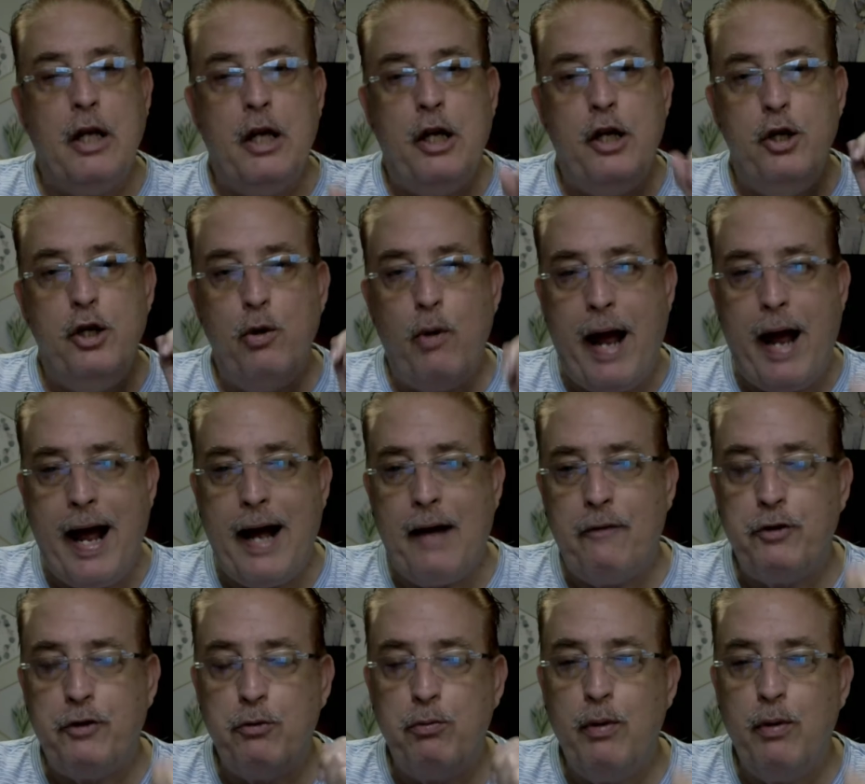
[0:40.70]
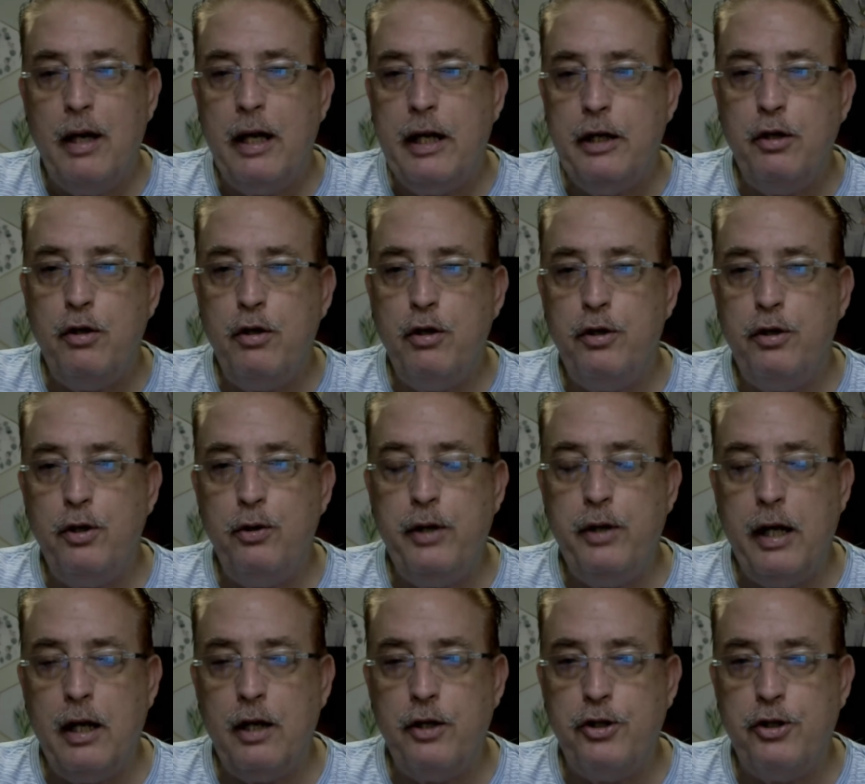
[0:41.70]
You have to really do your due
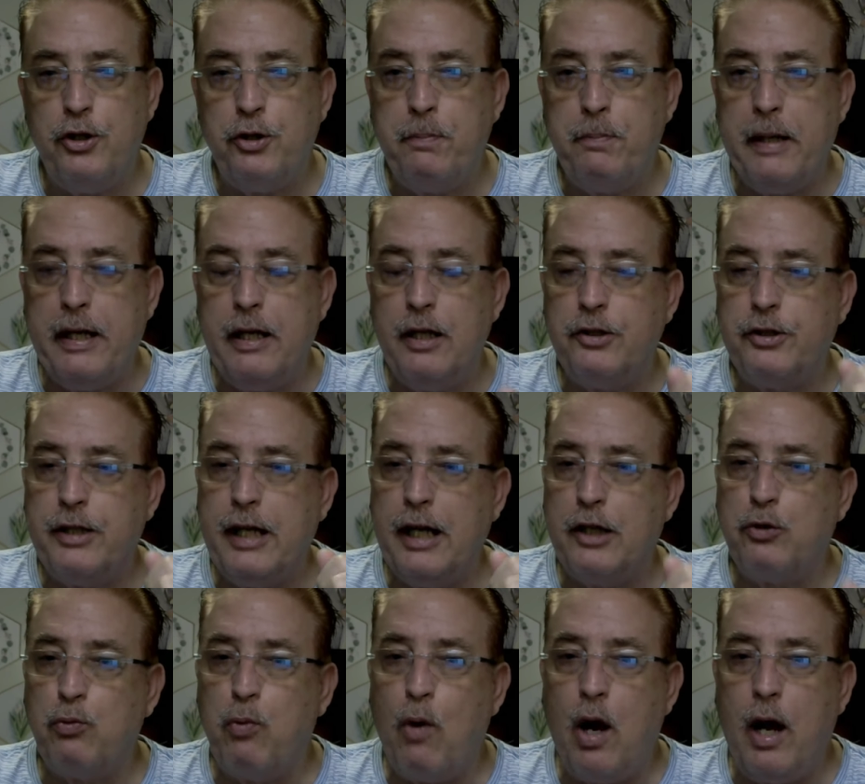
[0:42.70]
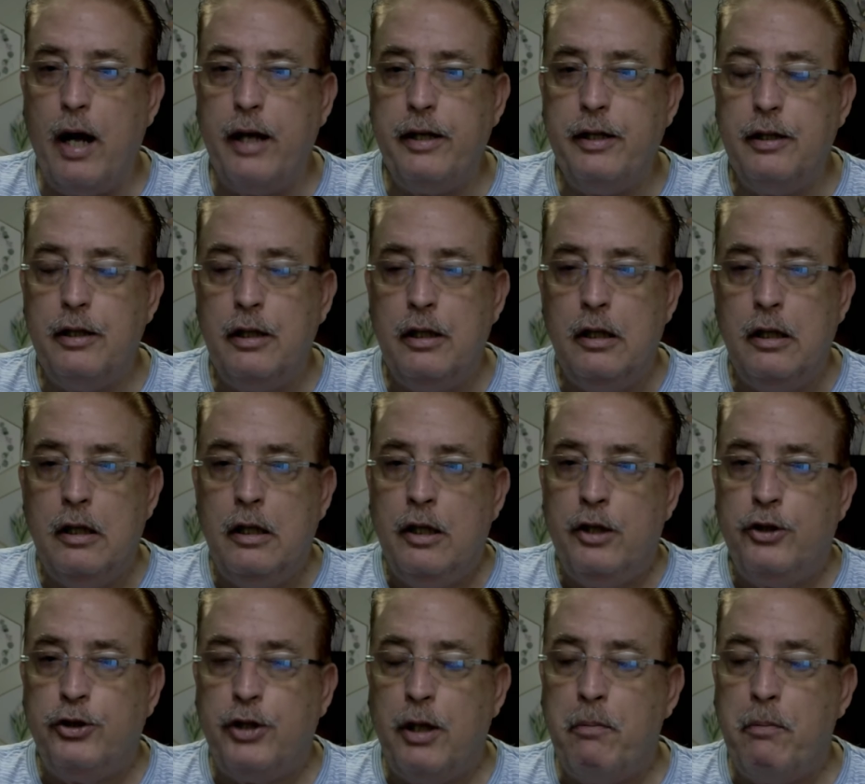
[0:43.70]
diligence because guess what?
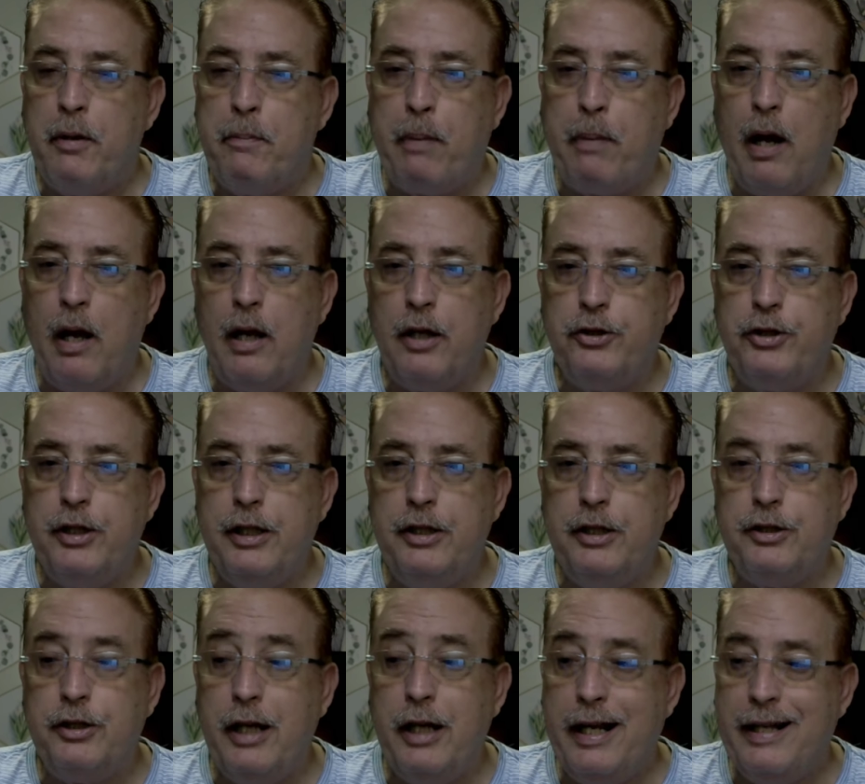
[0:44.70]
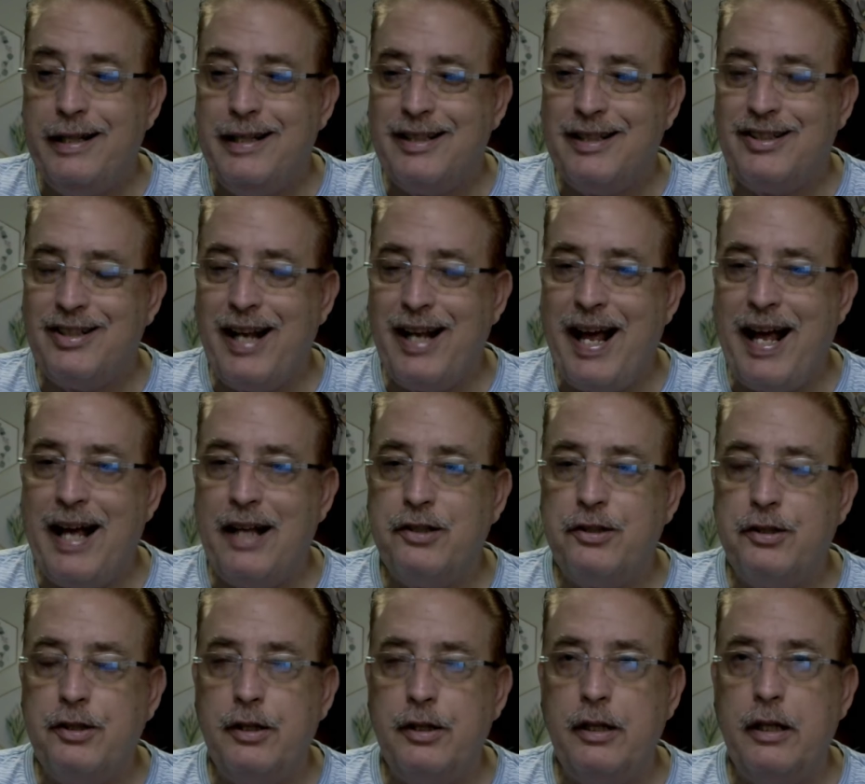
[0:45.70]
Some of the policies in this
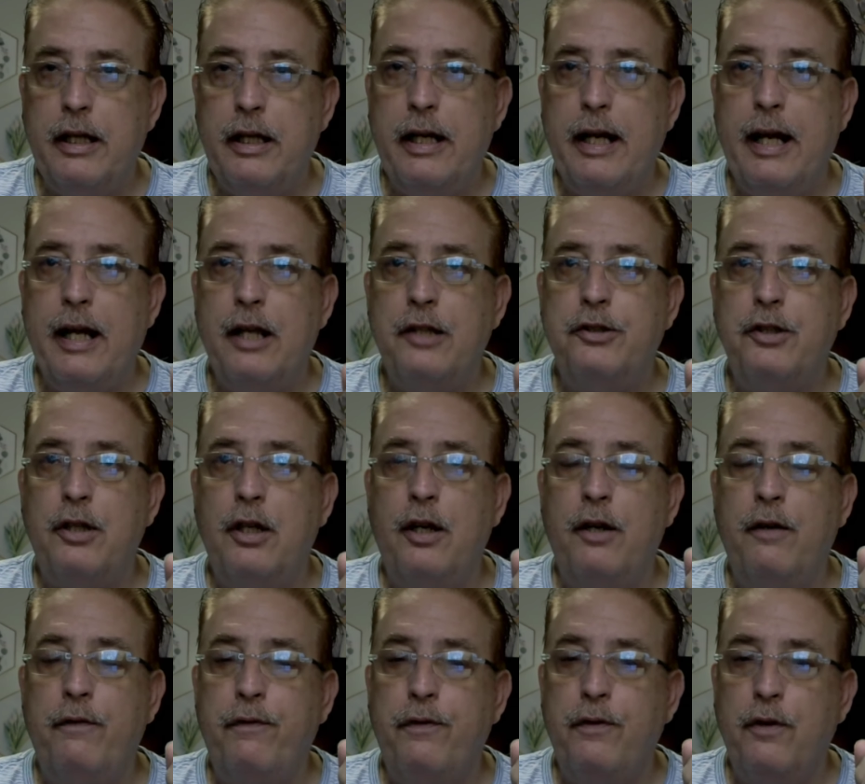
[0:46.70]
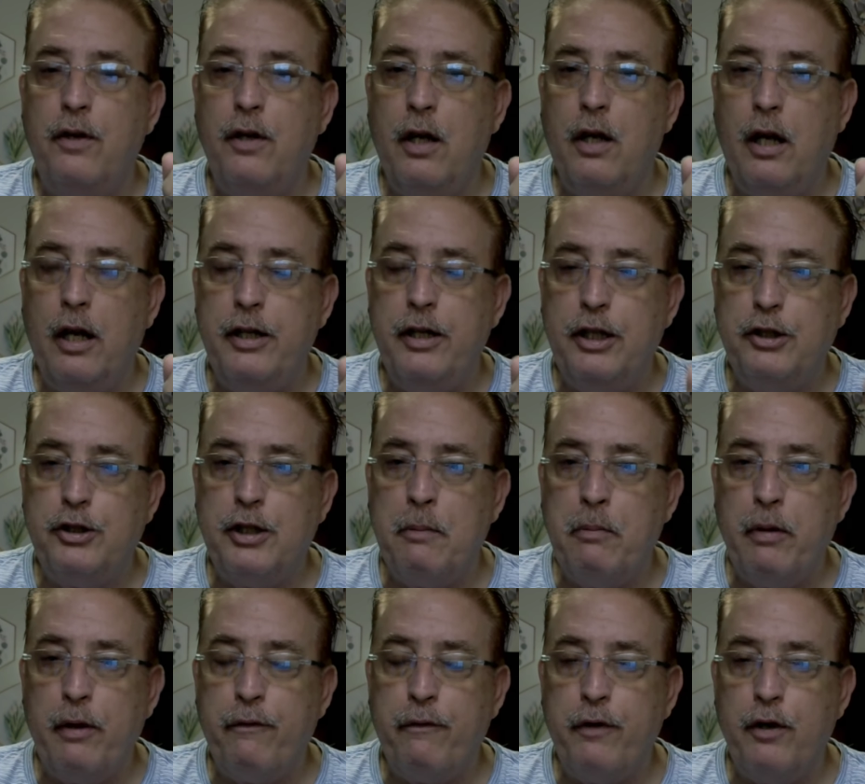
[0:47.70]
last, as of
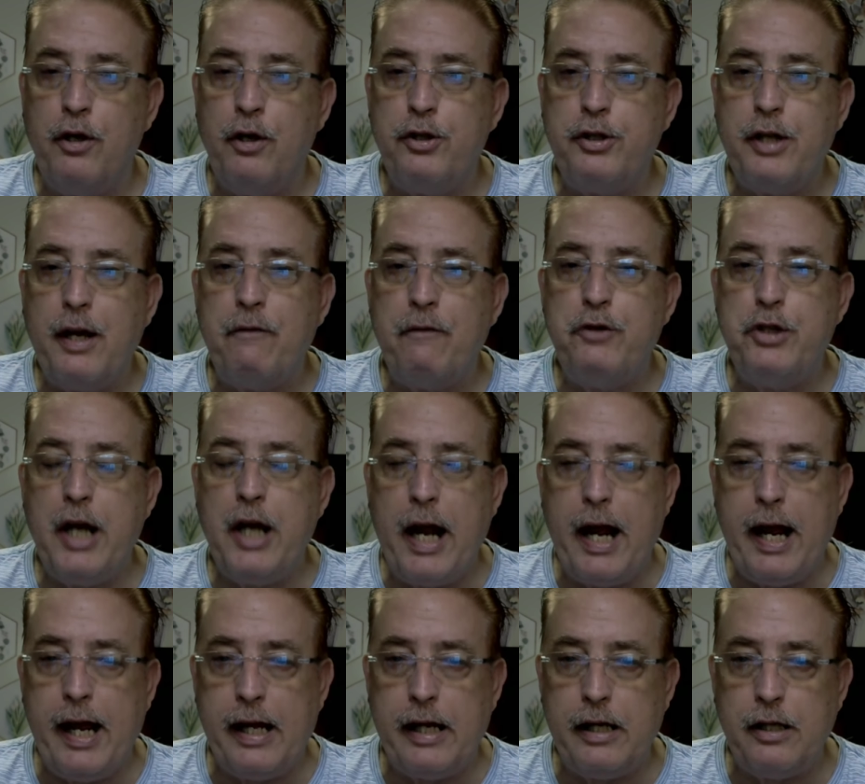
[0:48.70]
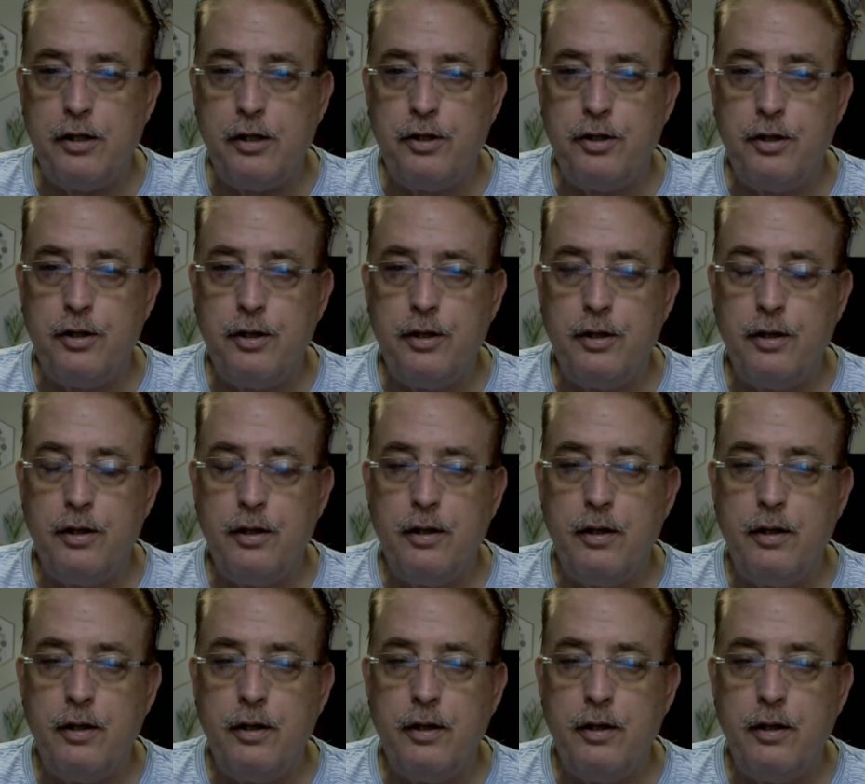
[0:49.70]
December the 1st, have changed.